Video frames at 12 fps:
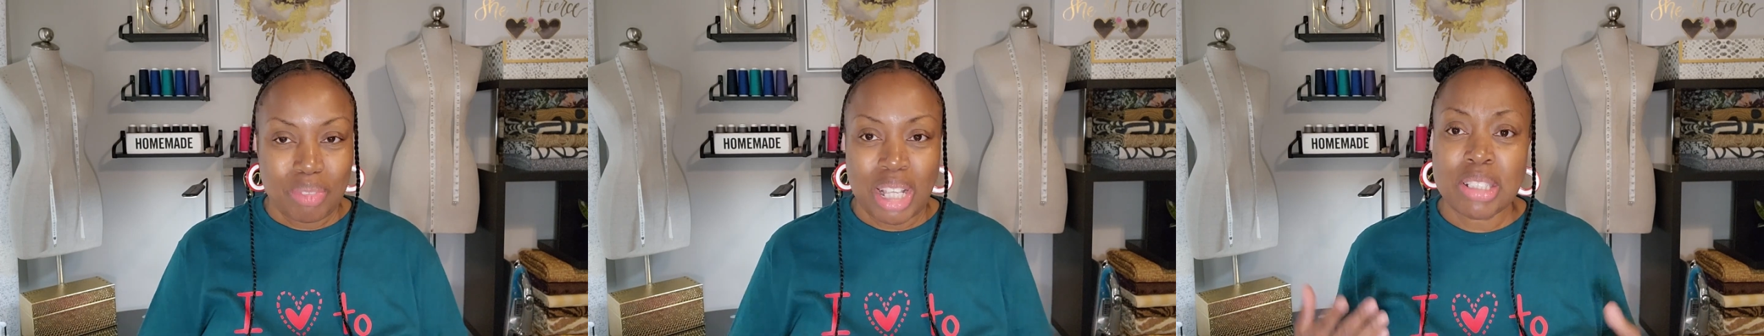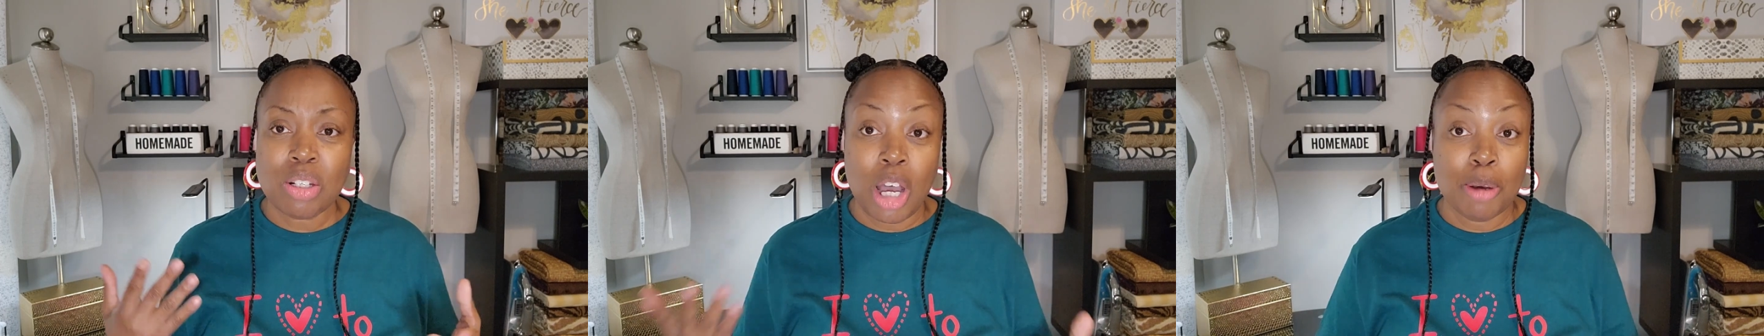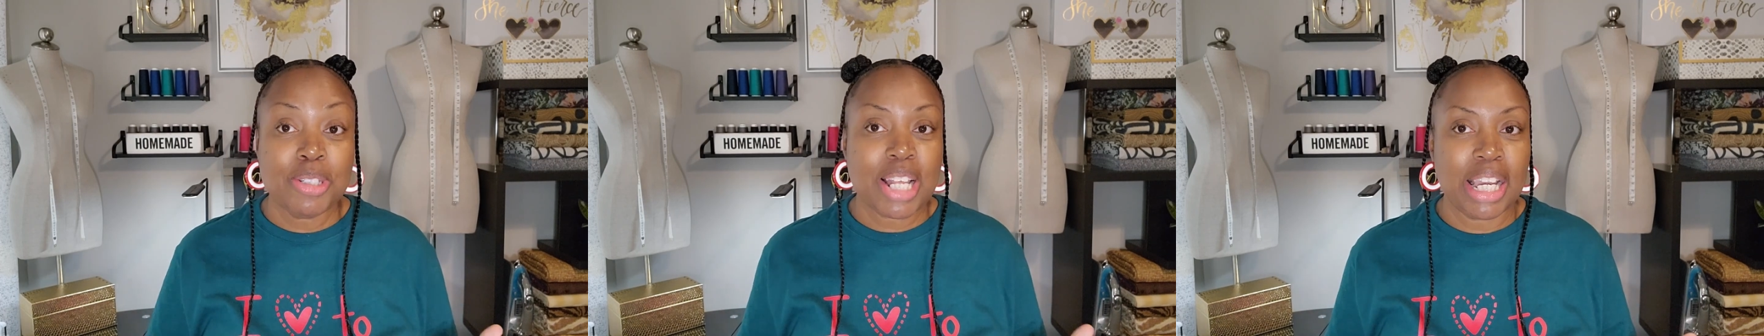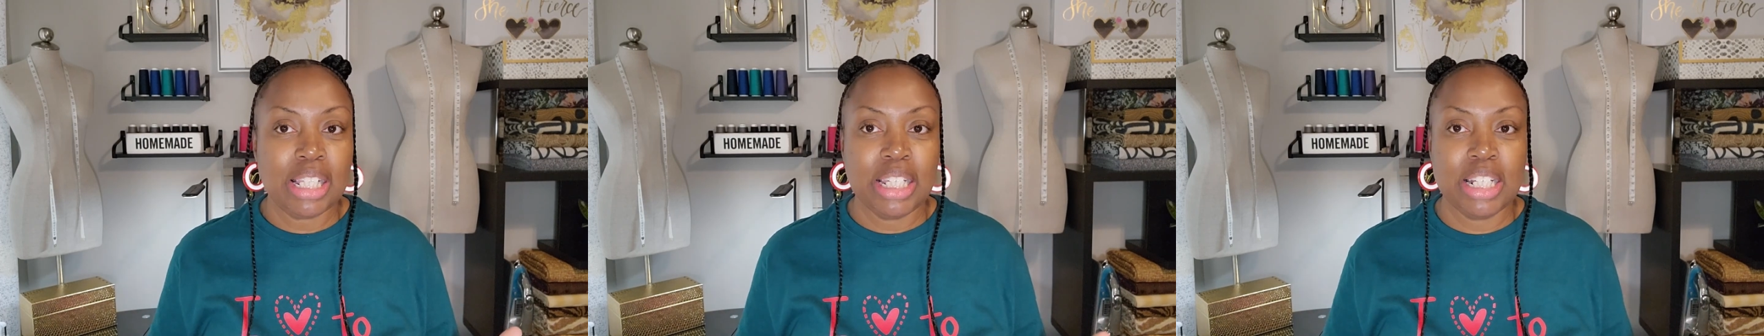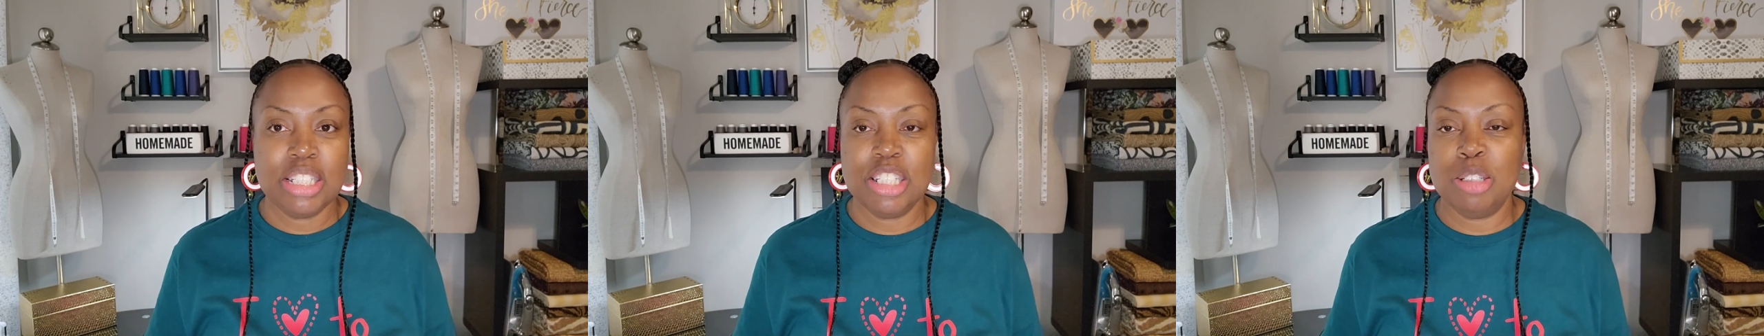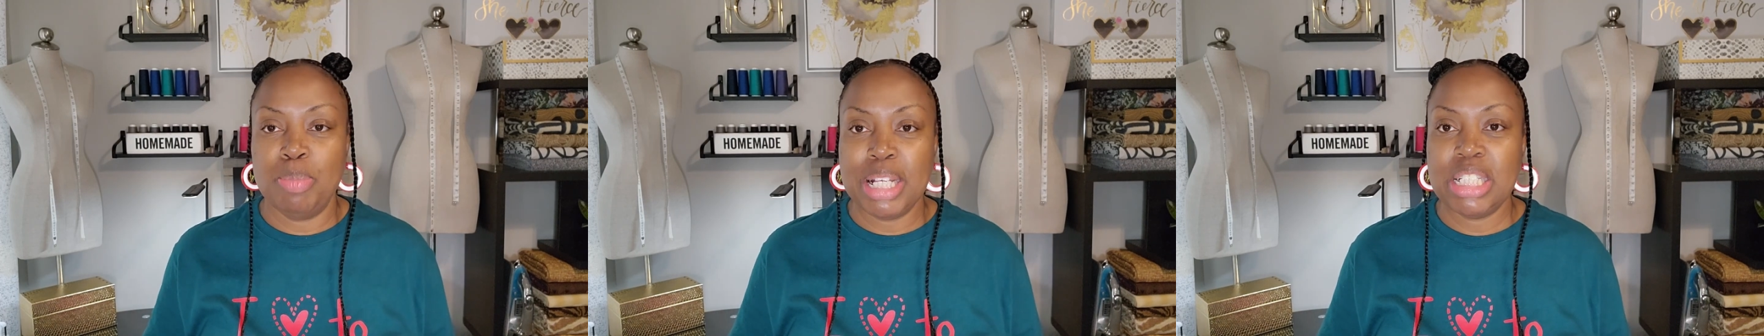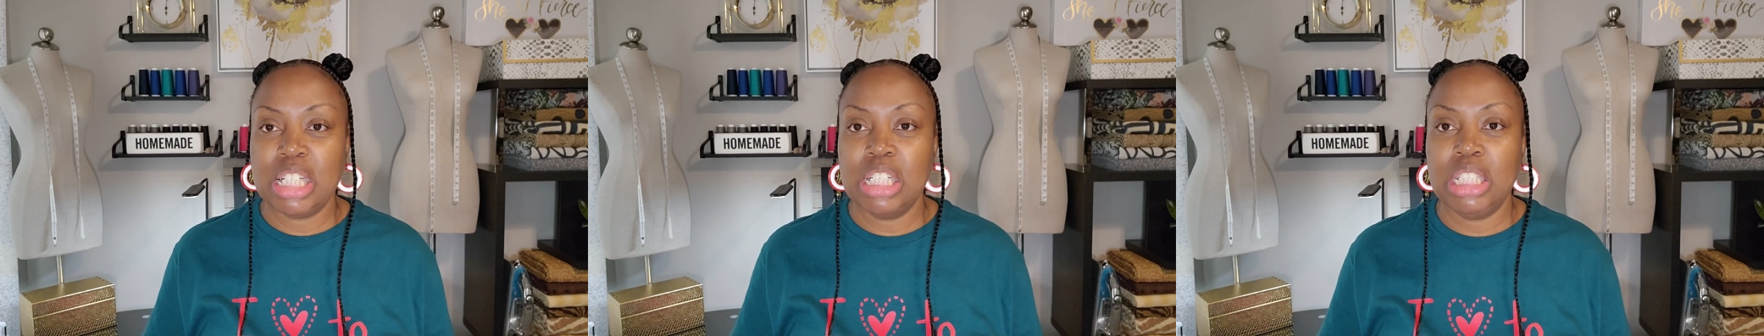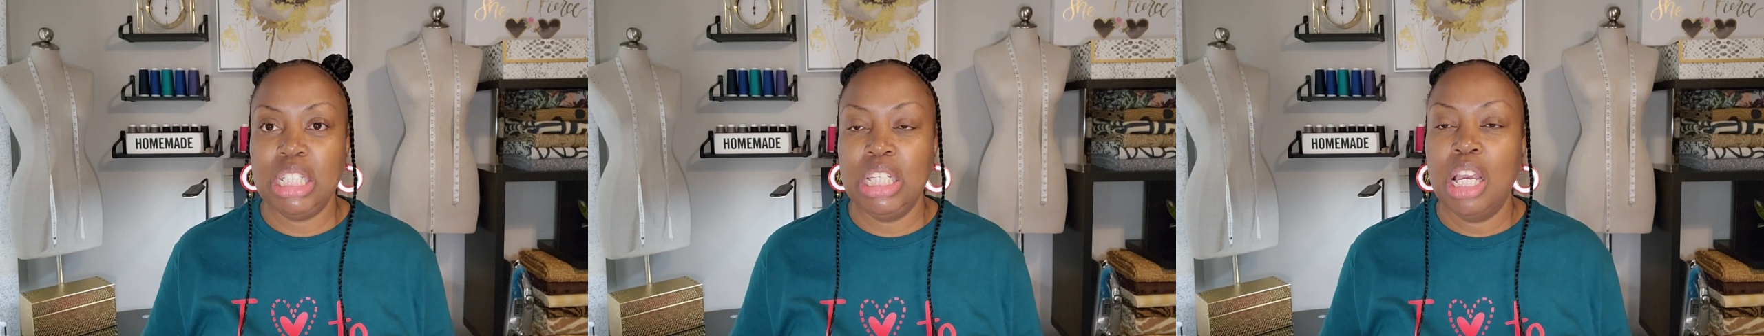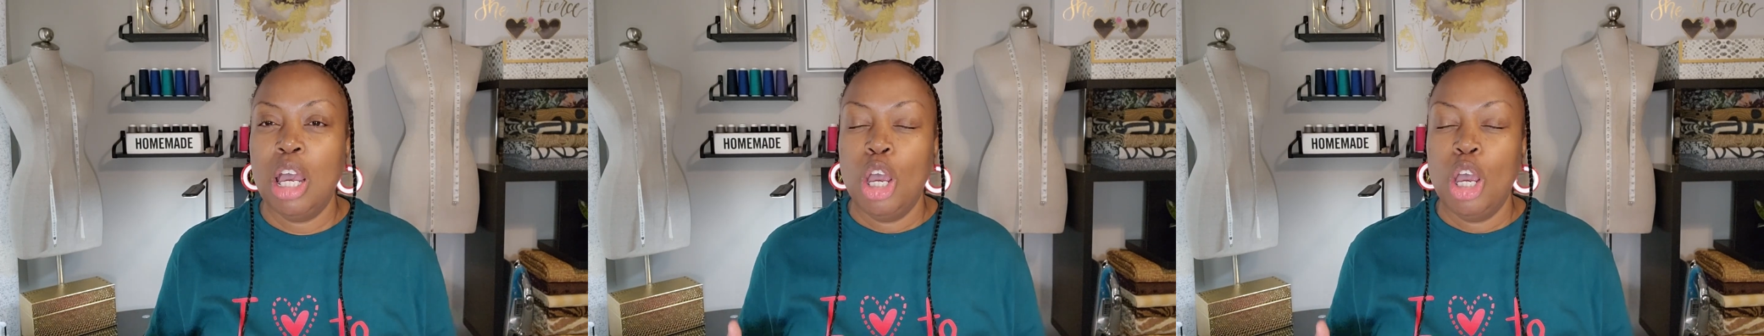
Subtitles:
So upcycling is just basically